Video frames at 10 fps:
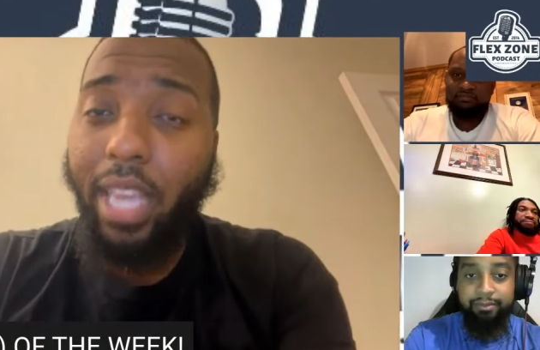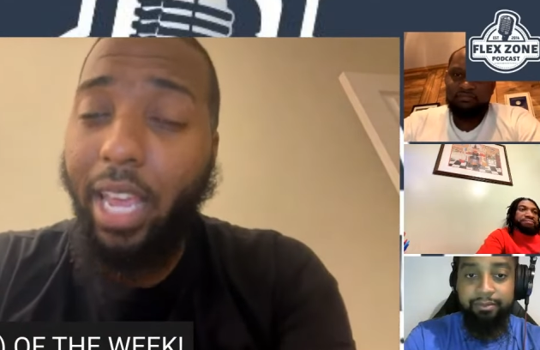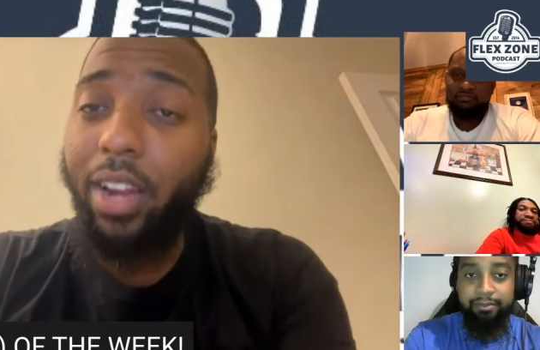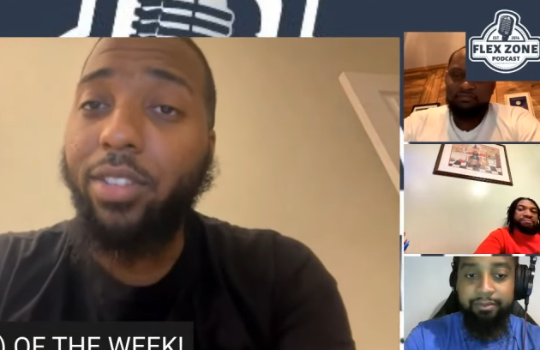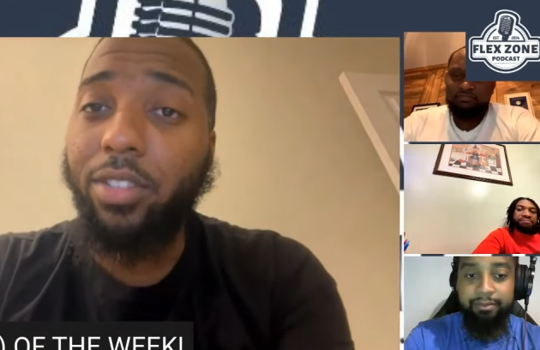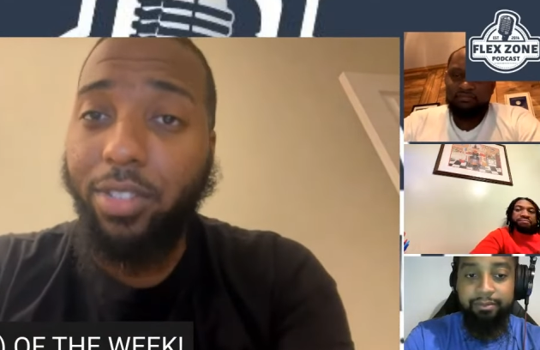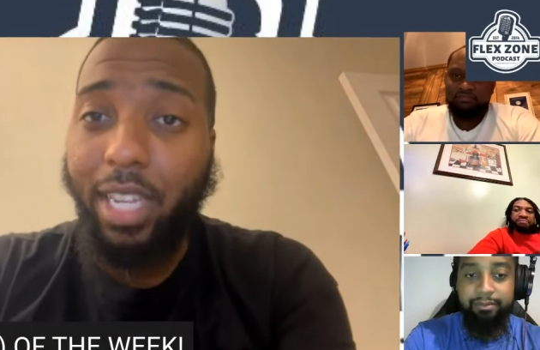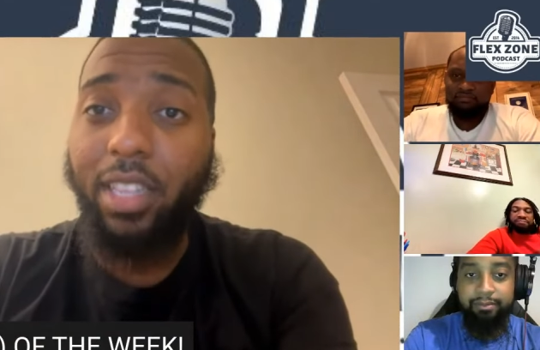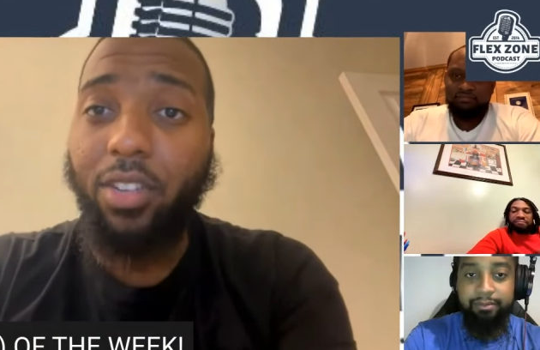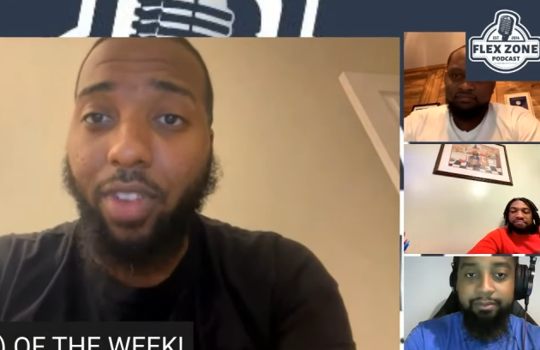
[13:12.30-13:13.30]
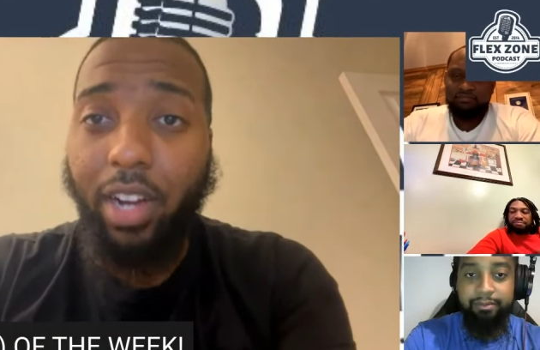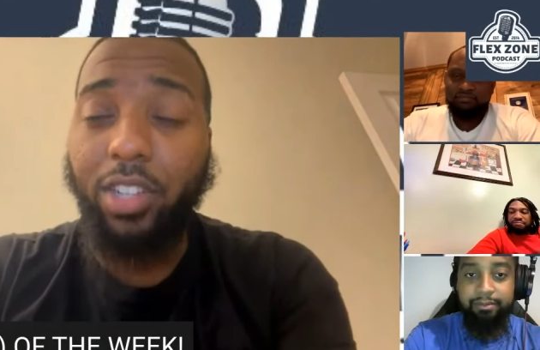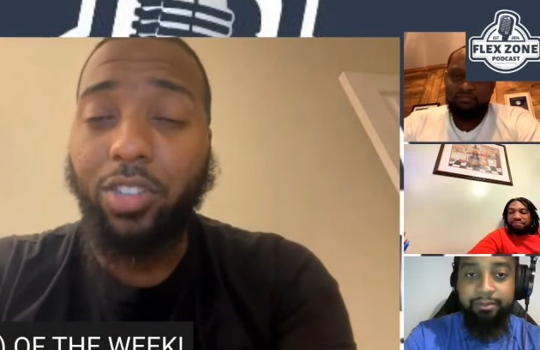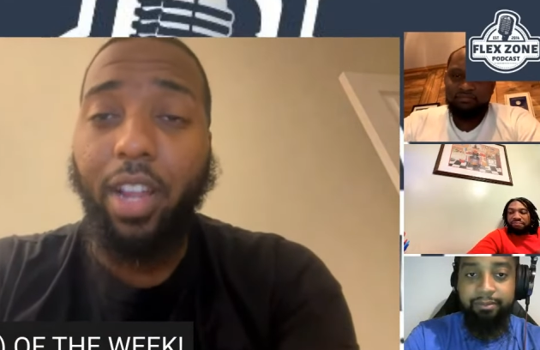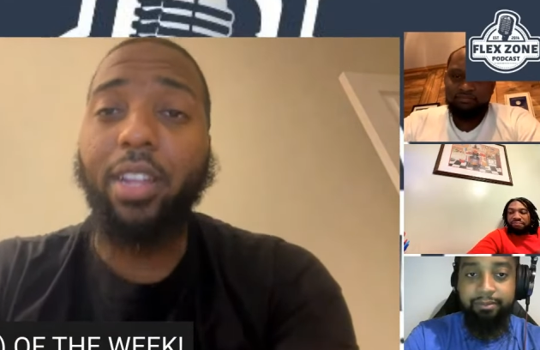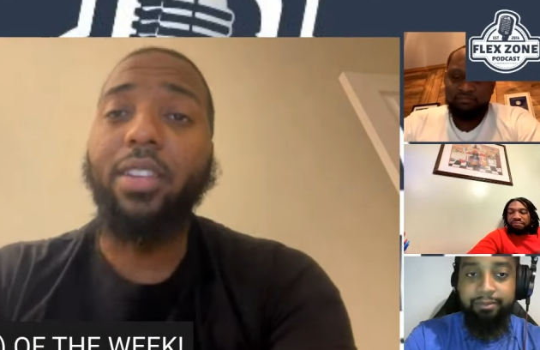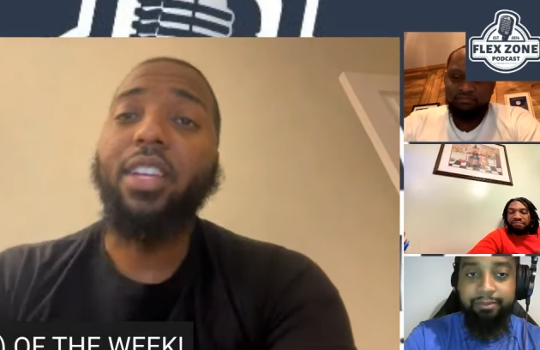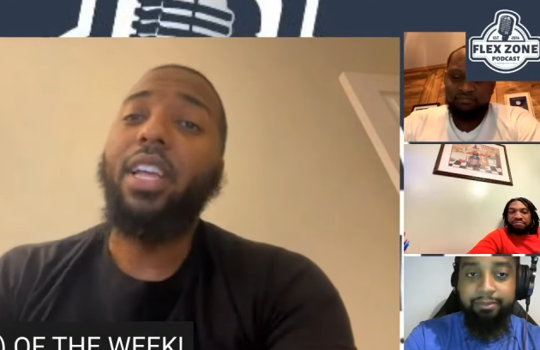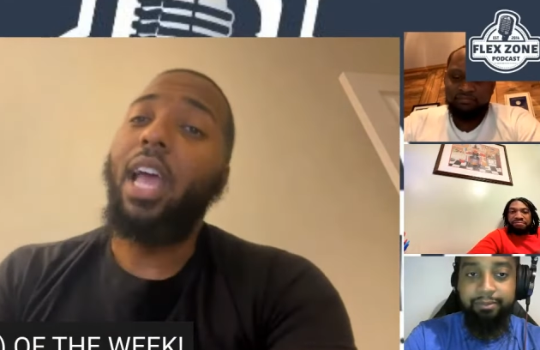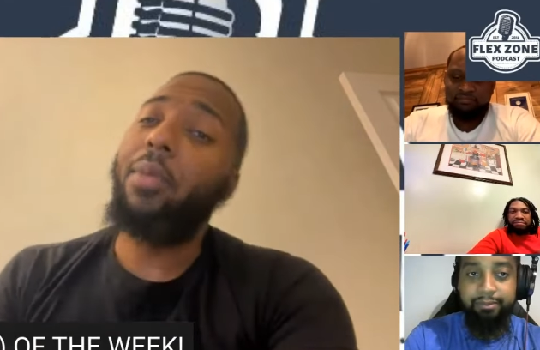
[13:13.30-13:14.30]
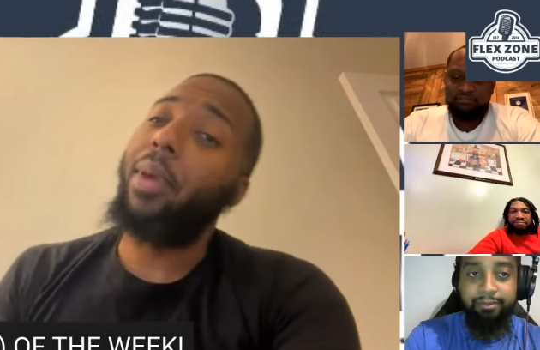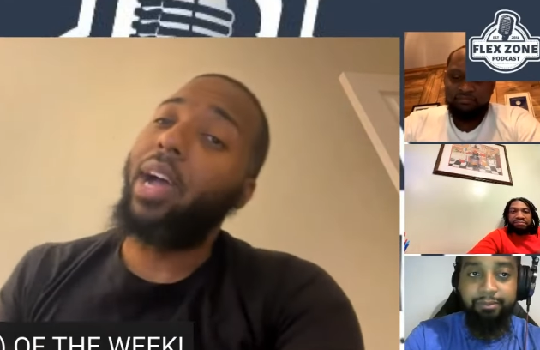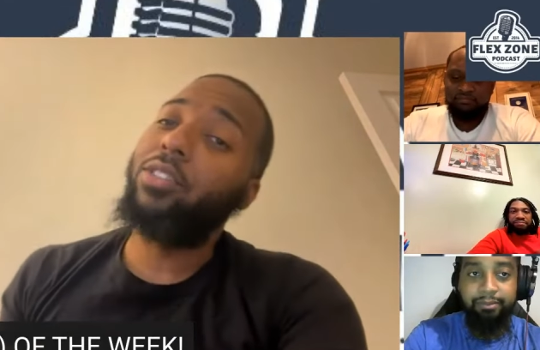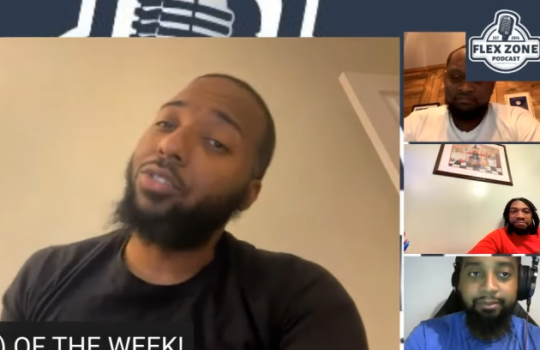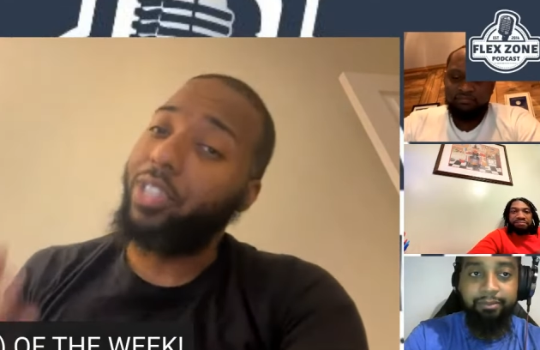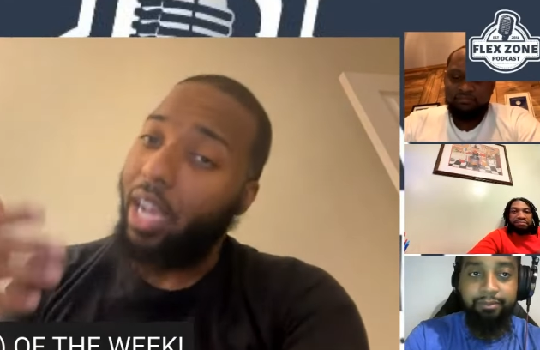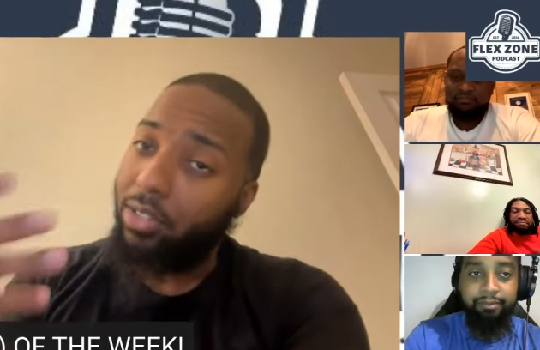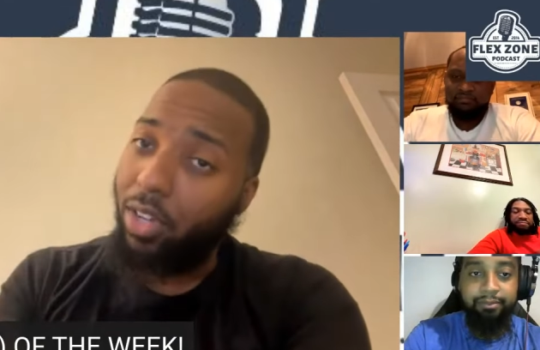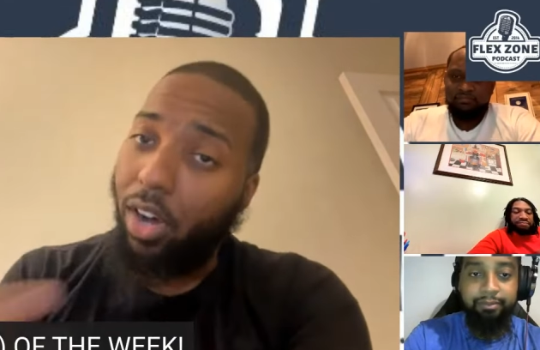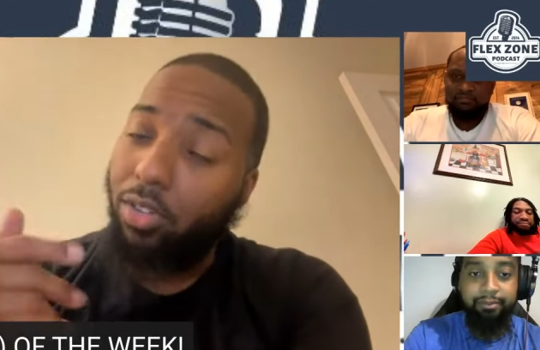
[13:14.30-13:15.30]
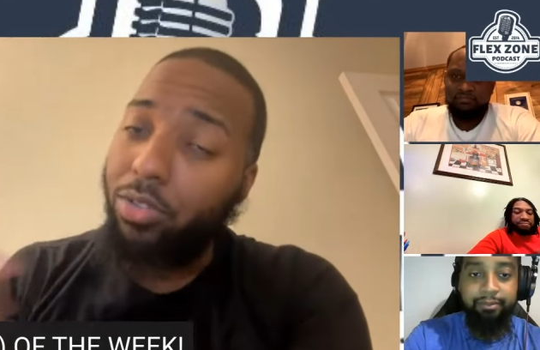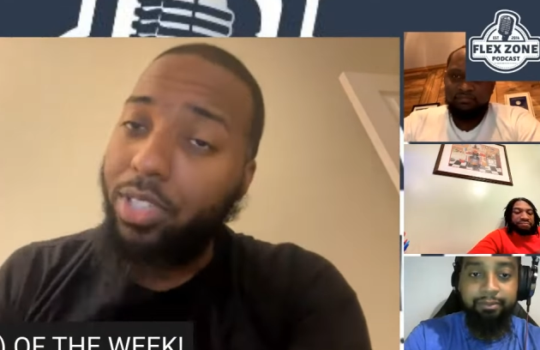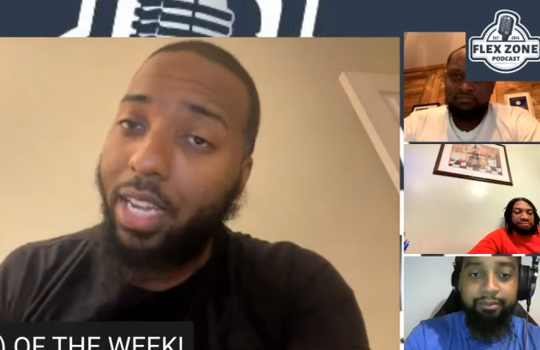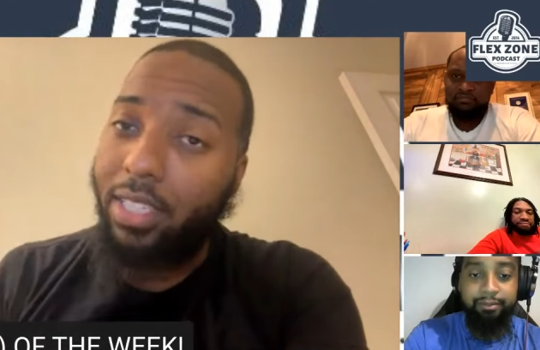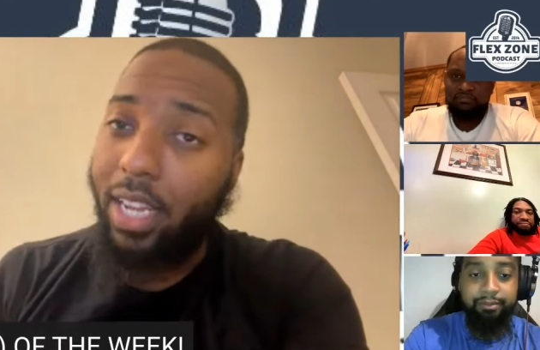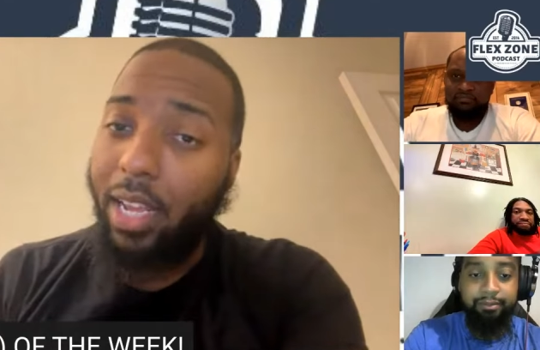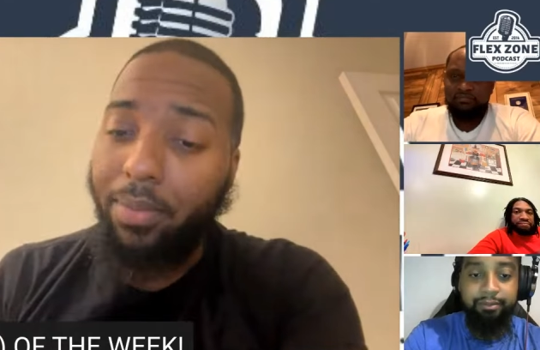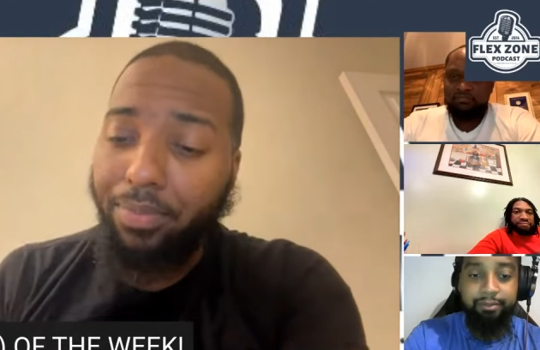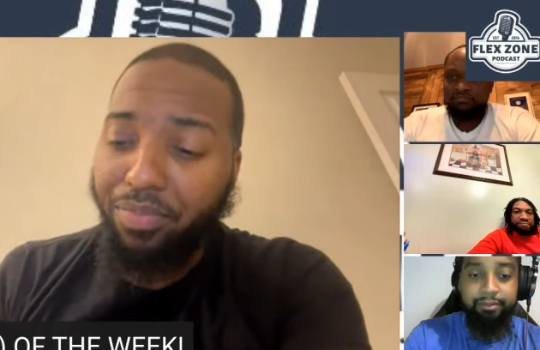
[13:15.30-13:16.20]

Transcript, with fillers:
Speaker 1: here to set the record straight. And mind you, shout out to Uncle Shay Shay